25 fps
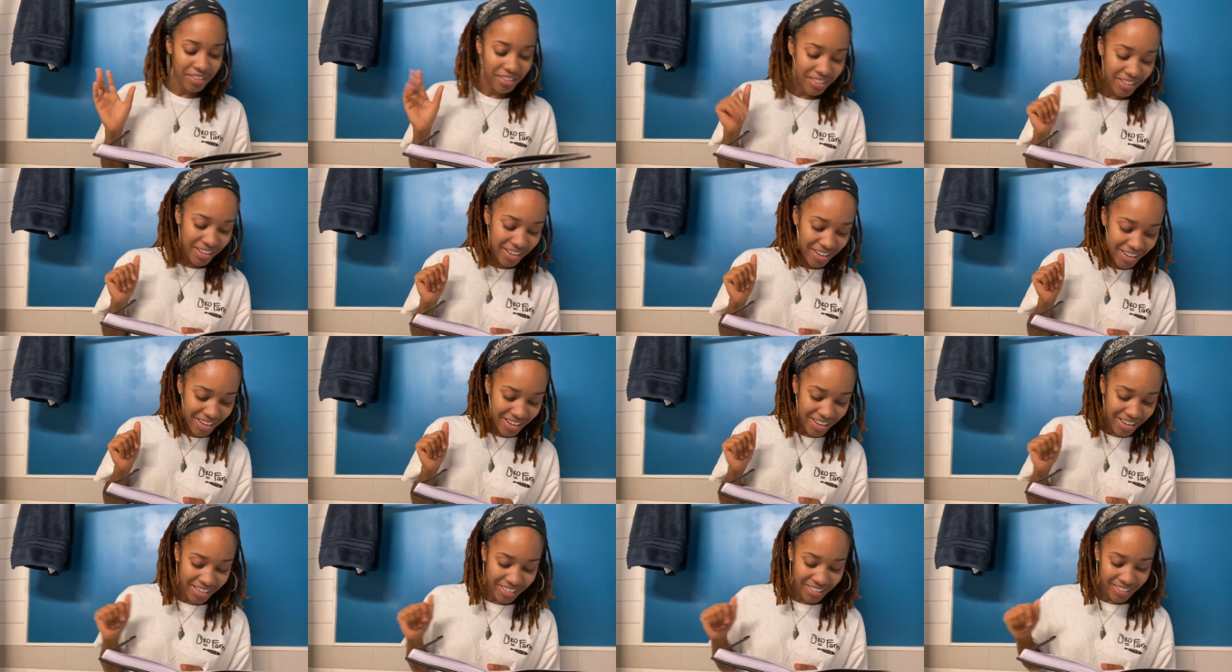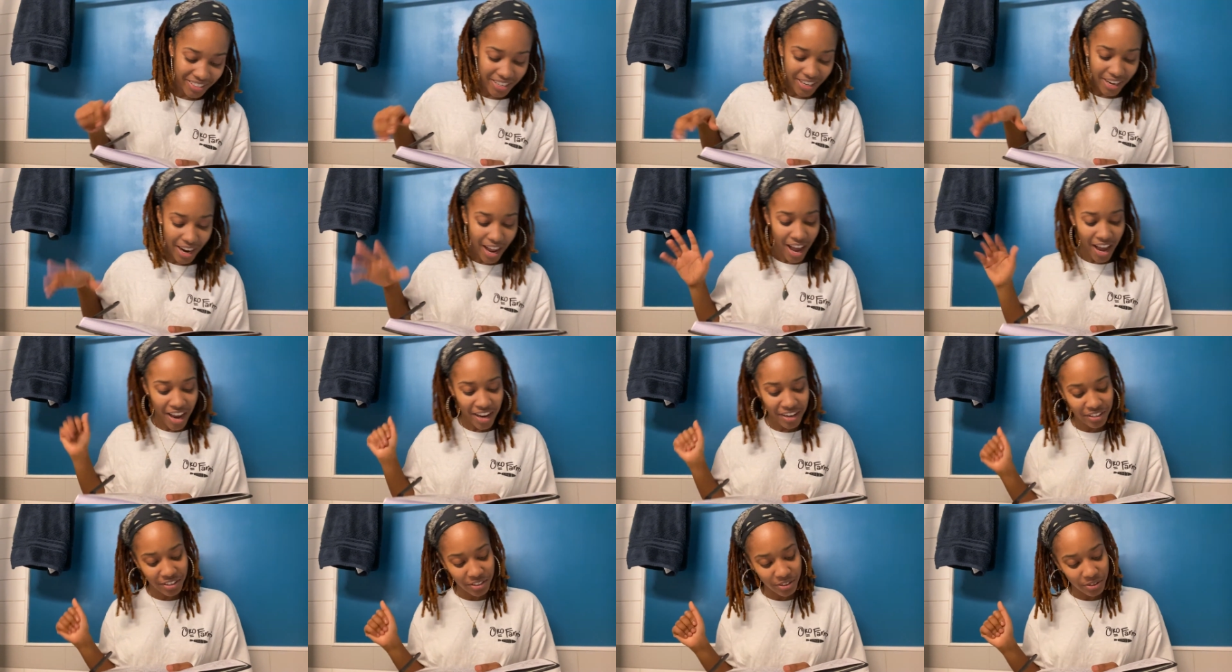things that
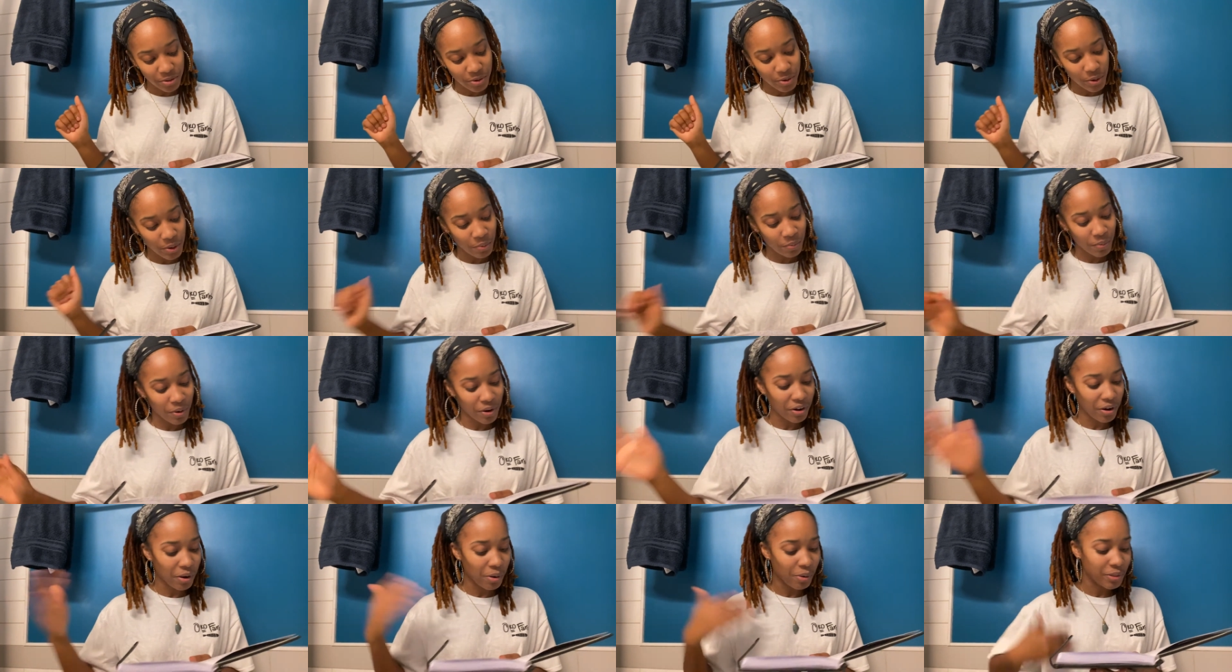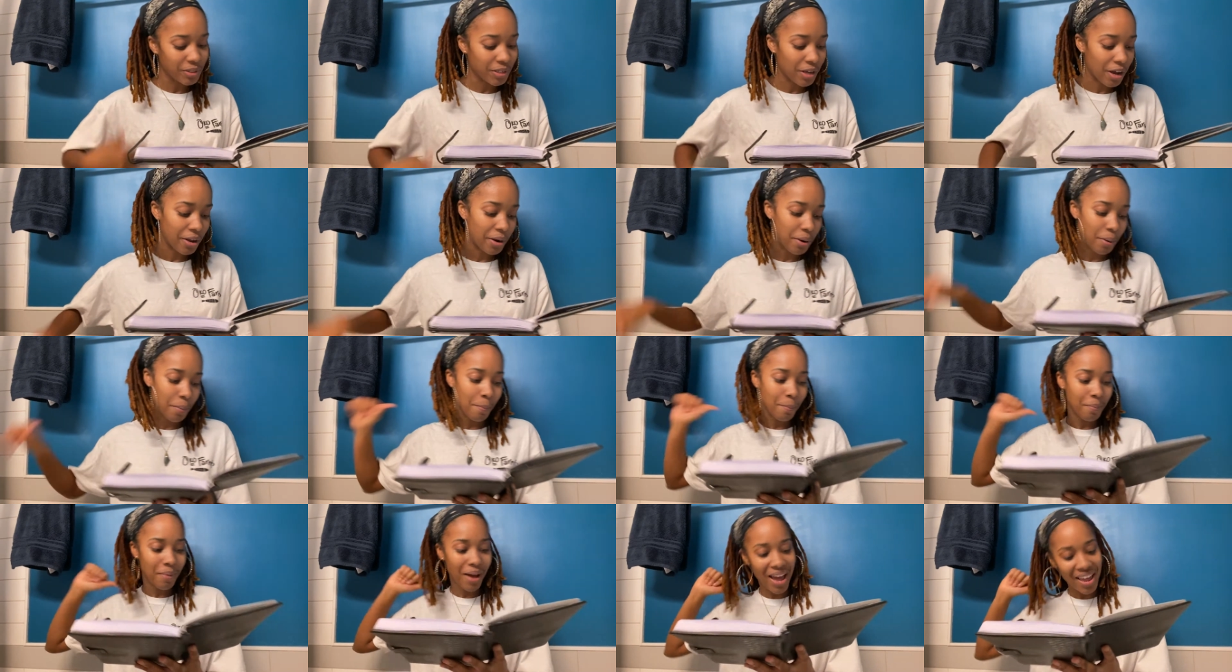I do and what goes on
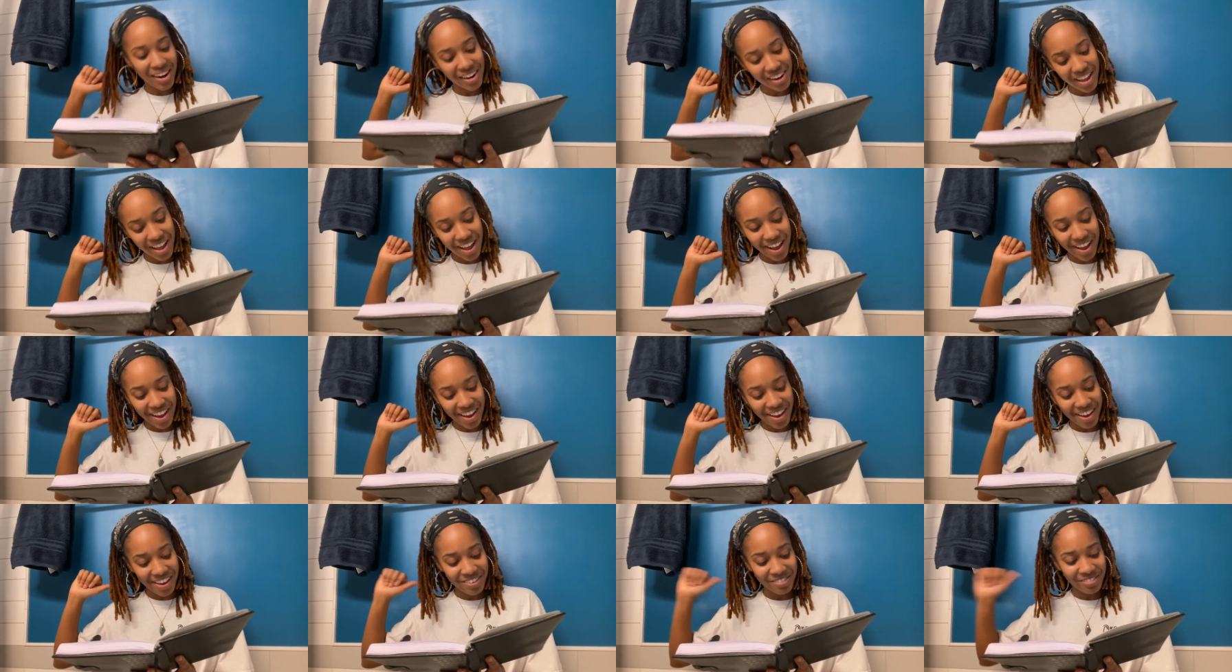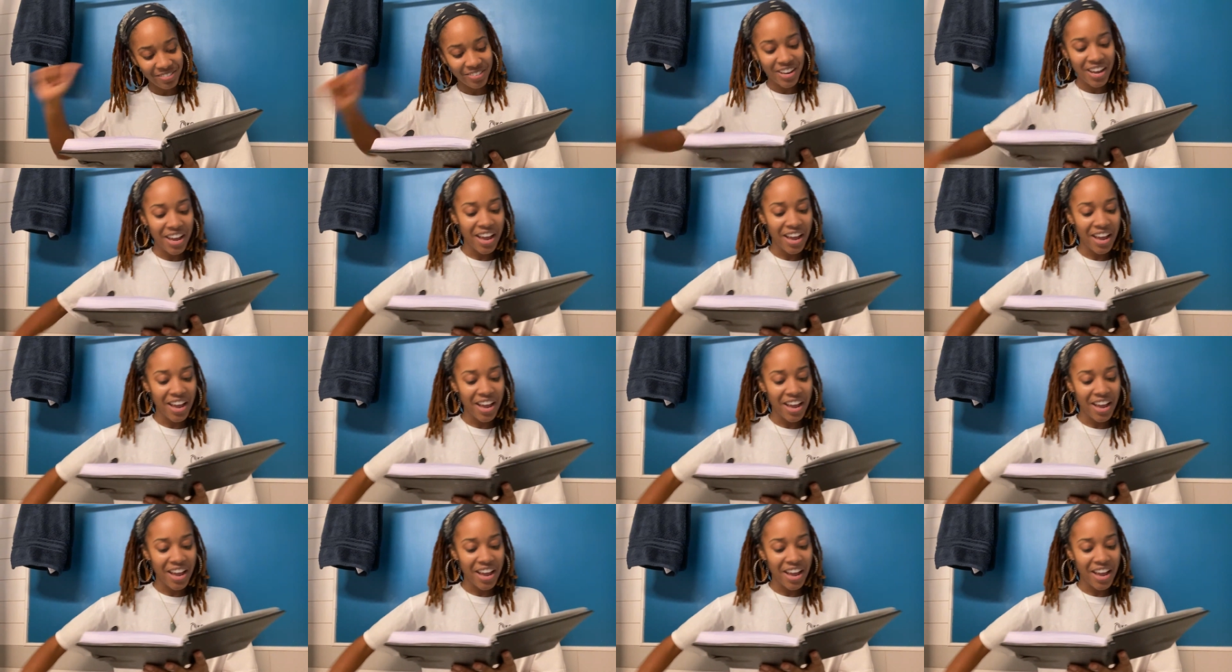in my life.